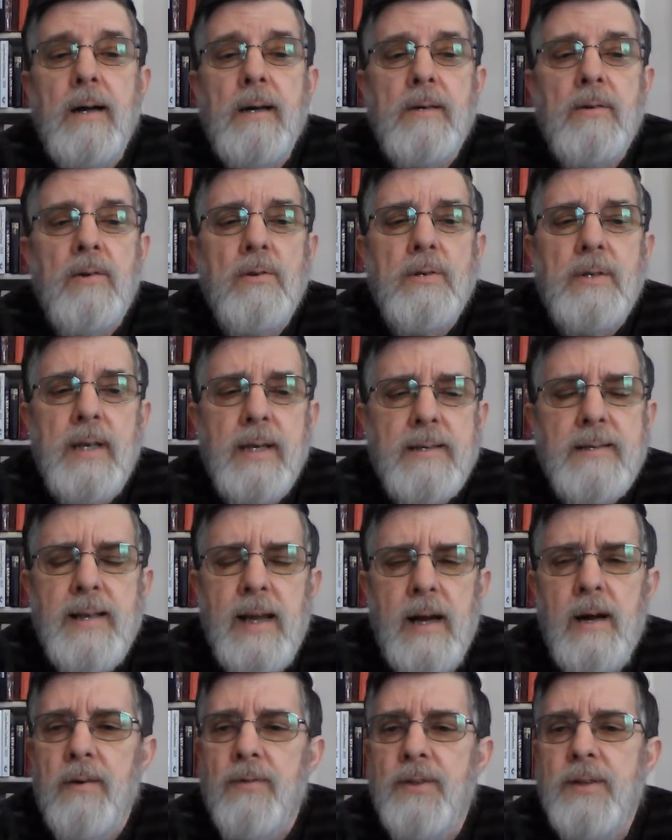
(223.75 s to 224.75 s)
Uncle Dick's
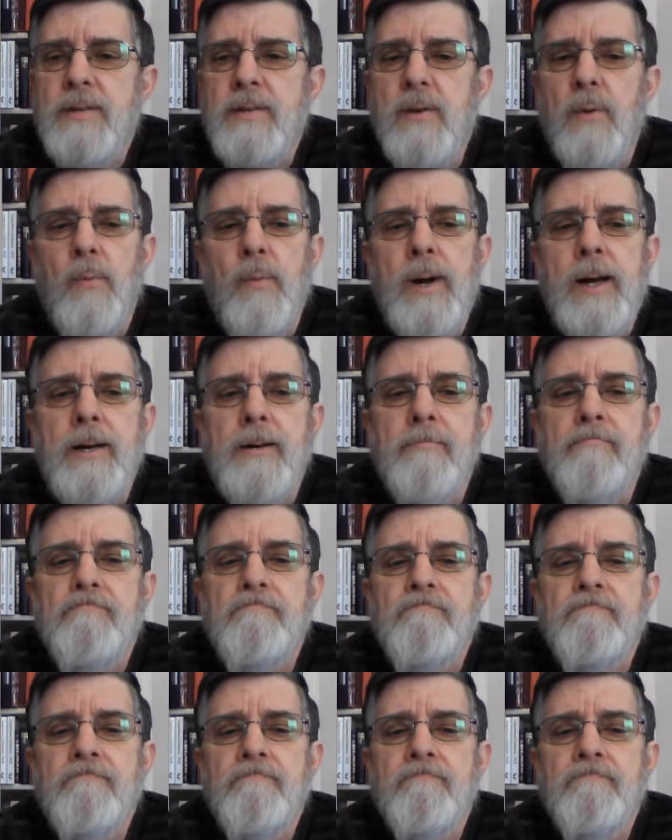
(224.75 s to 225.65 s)
health isn't well.